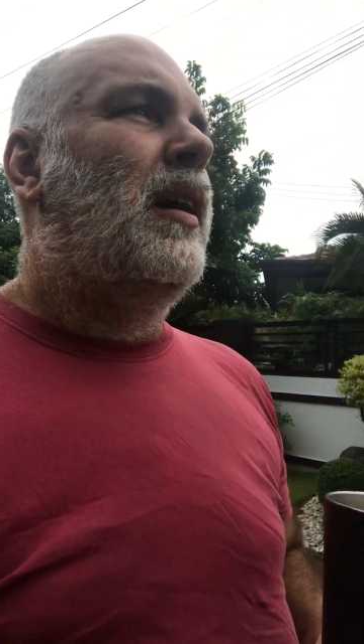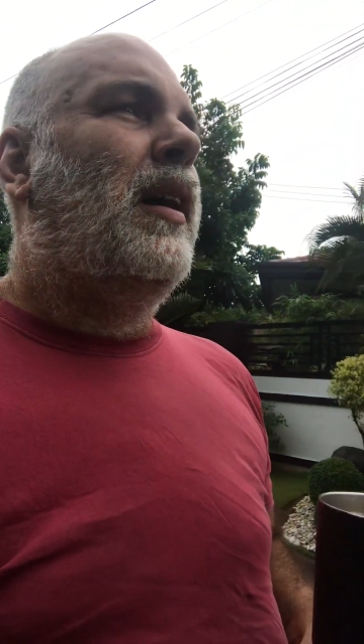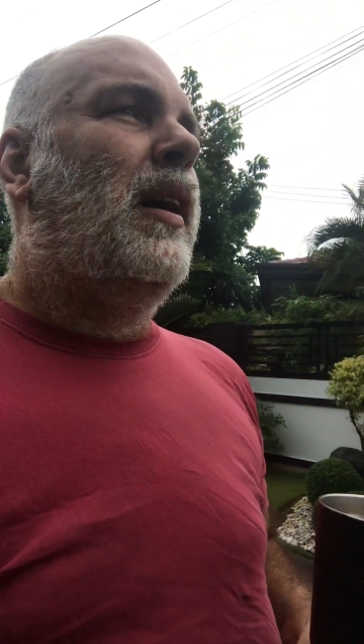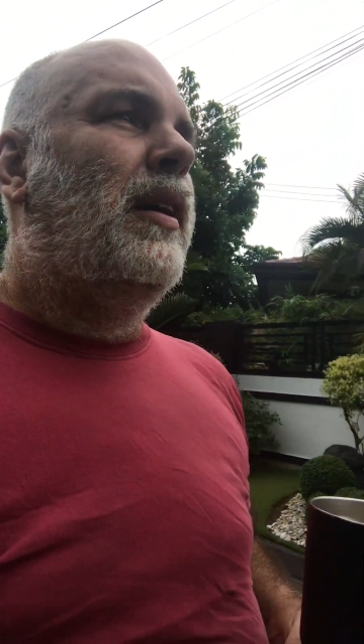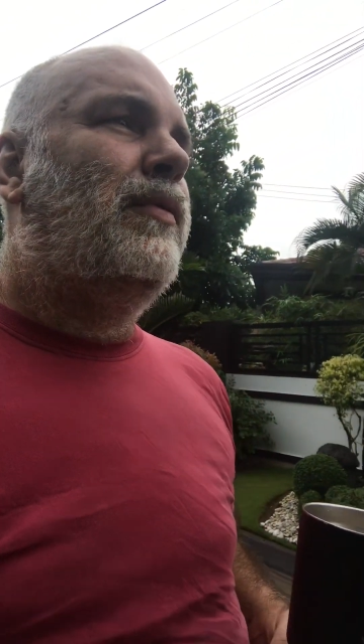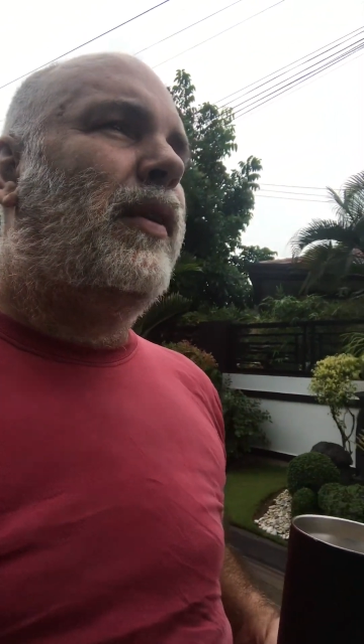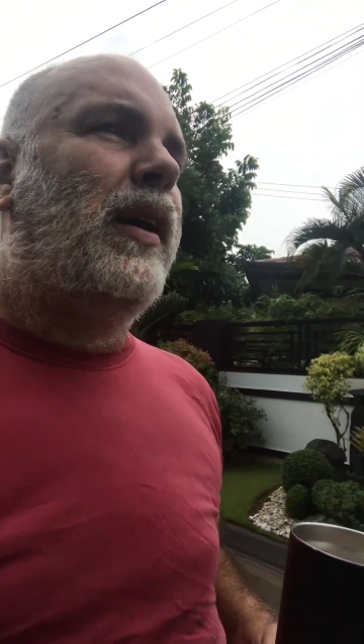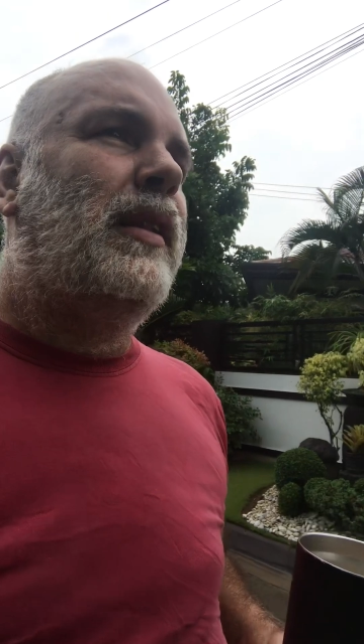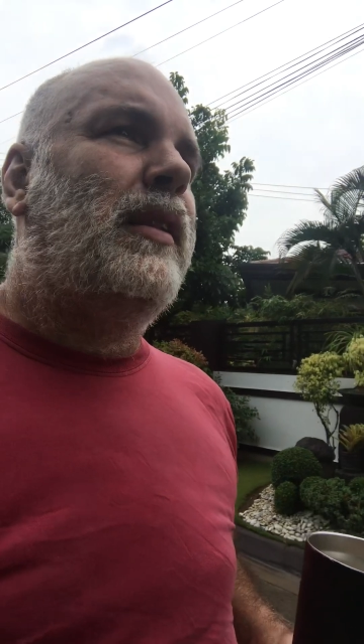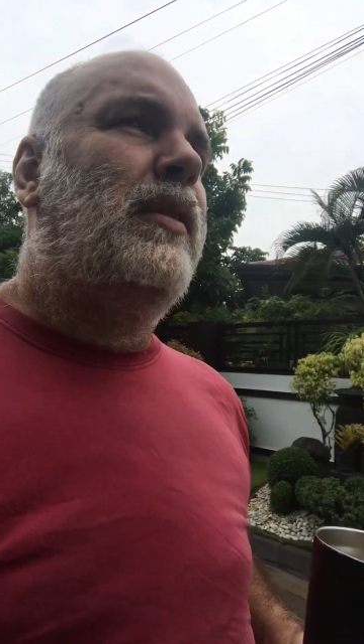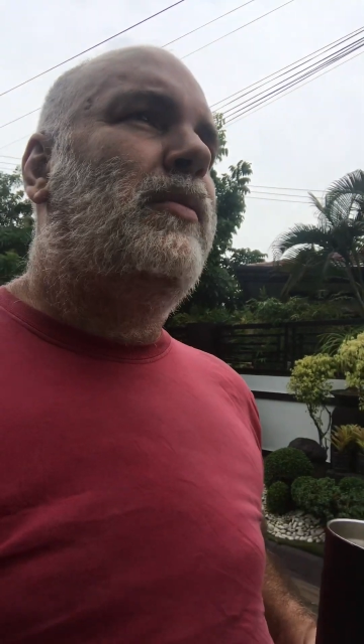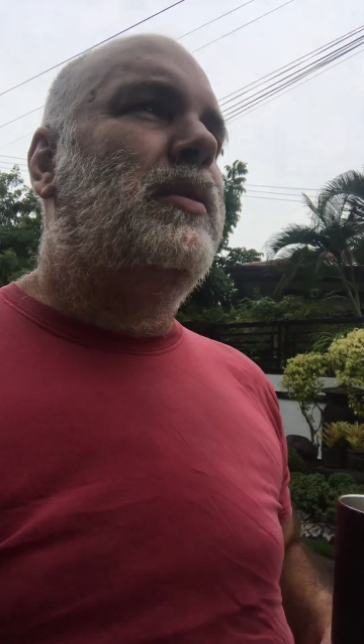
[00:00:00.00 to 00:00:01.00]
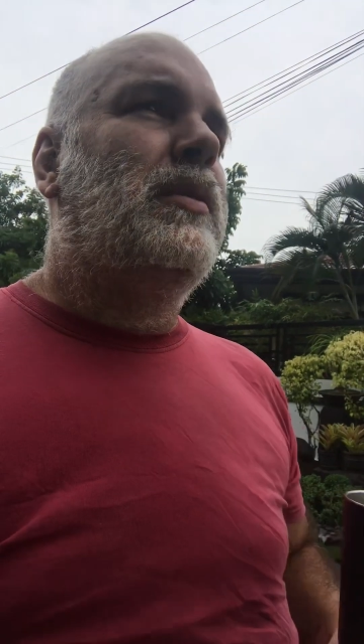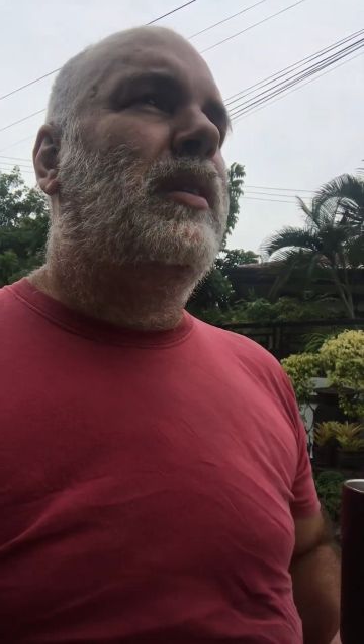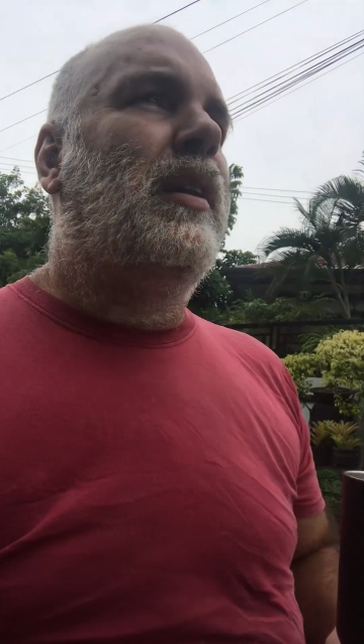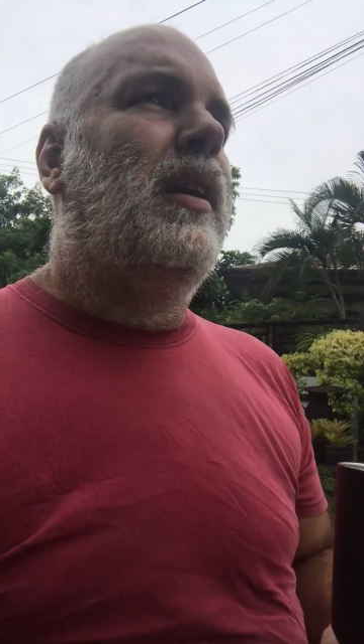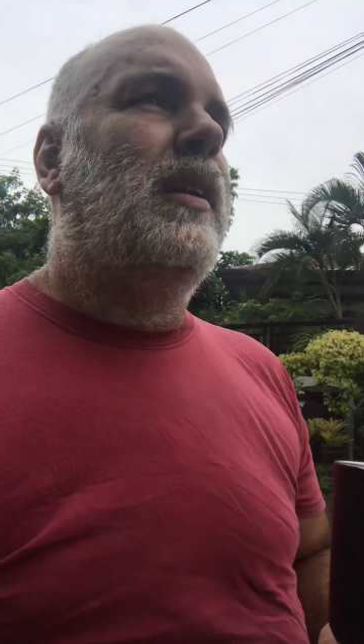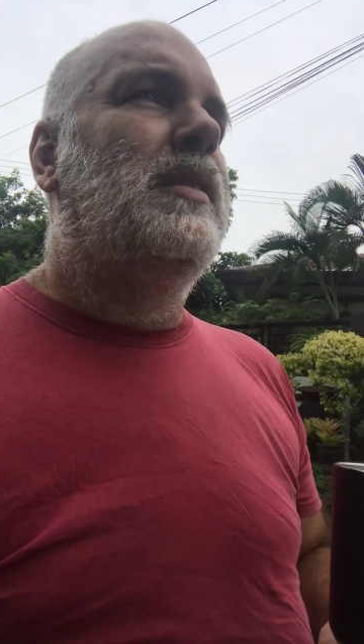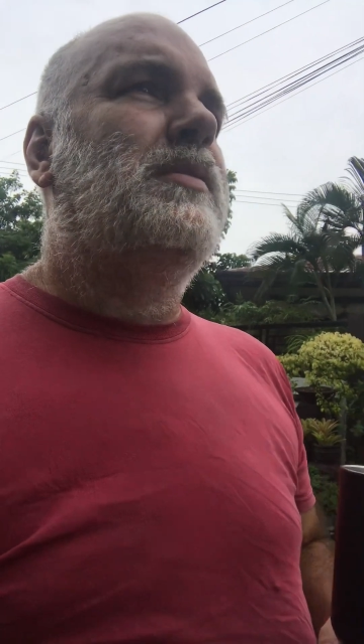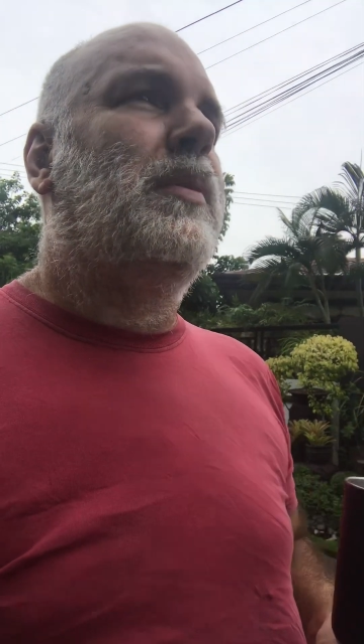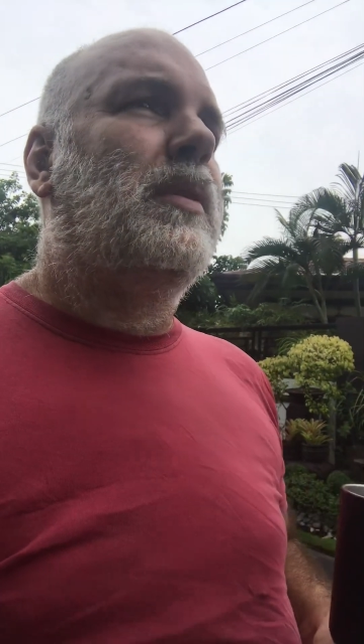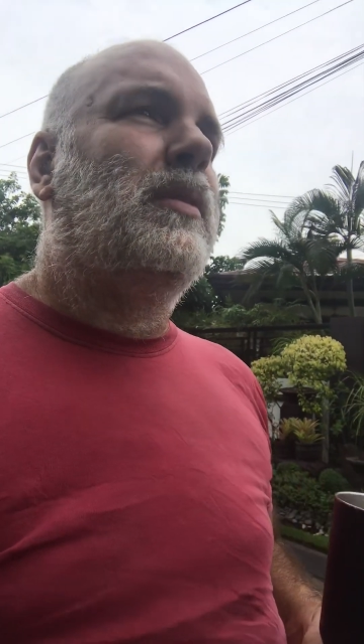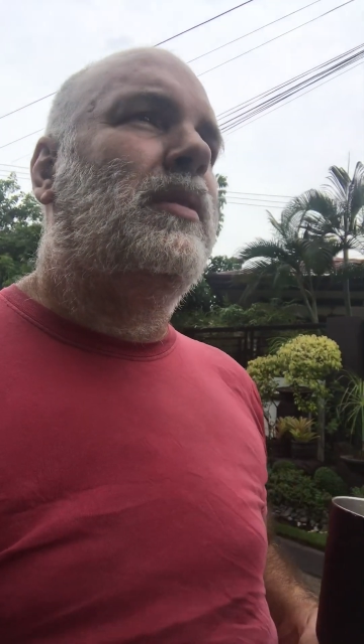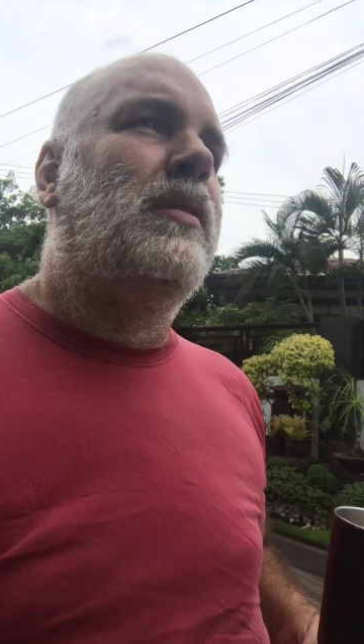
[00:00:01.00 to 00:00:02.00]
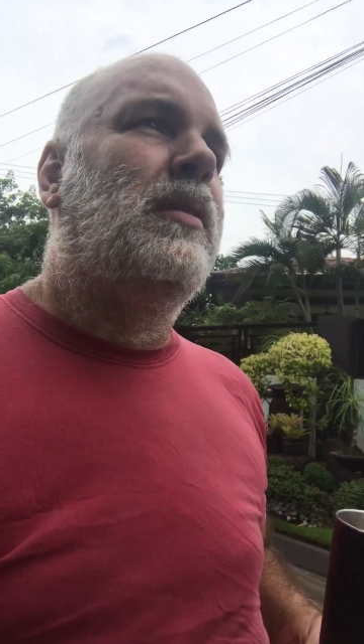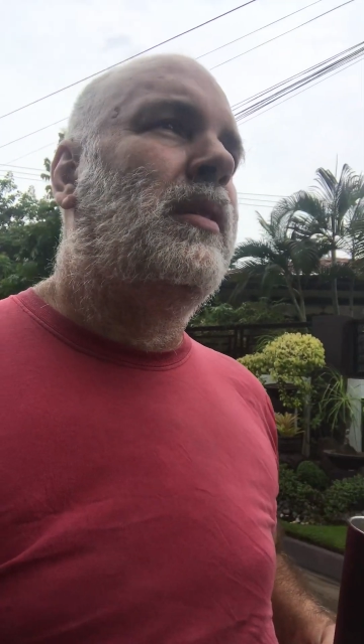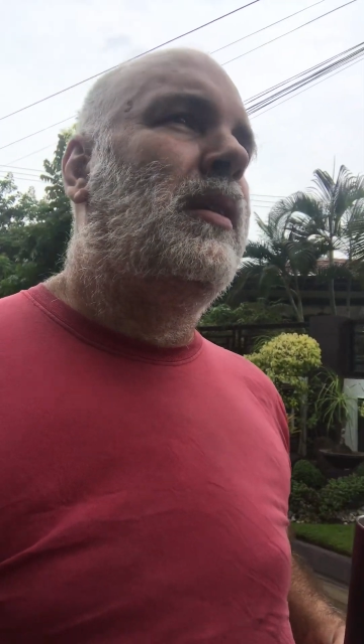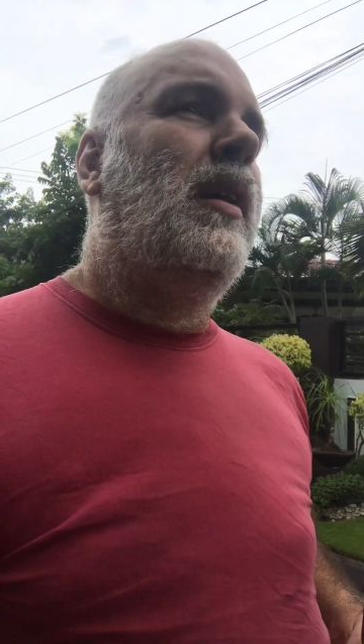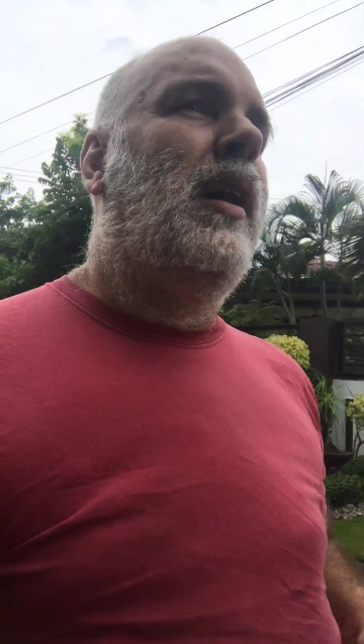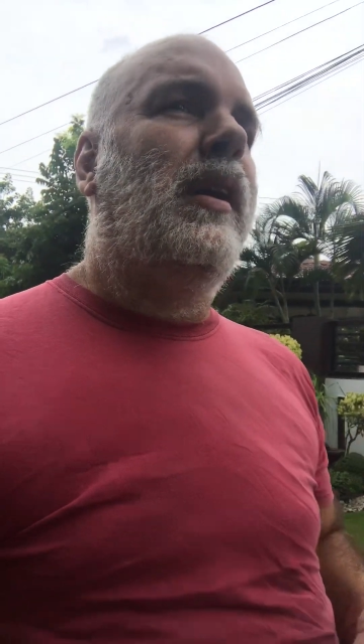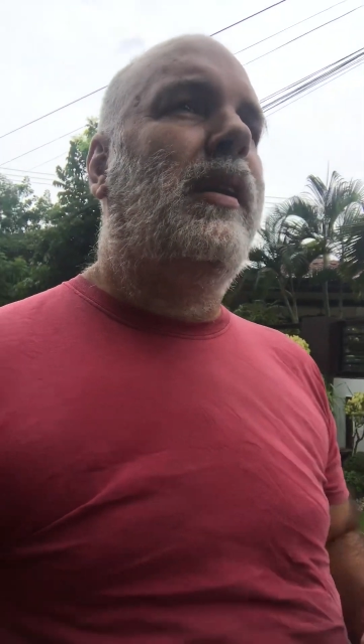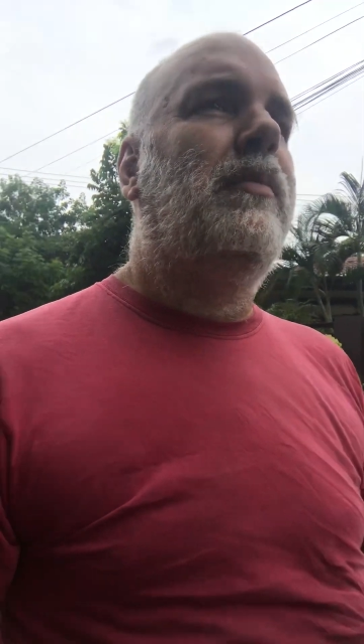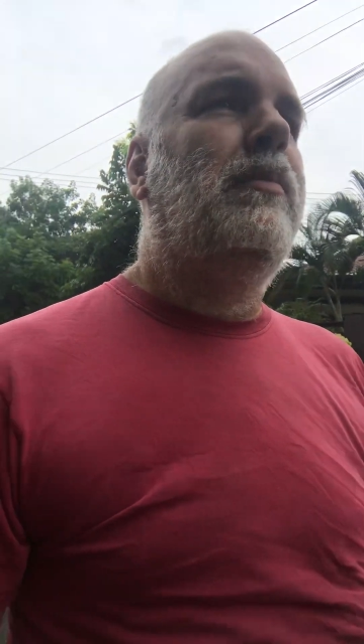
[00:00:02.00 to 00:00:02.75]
I finally went to the hospital. I could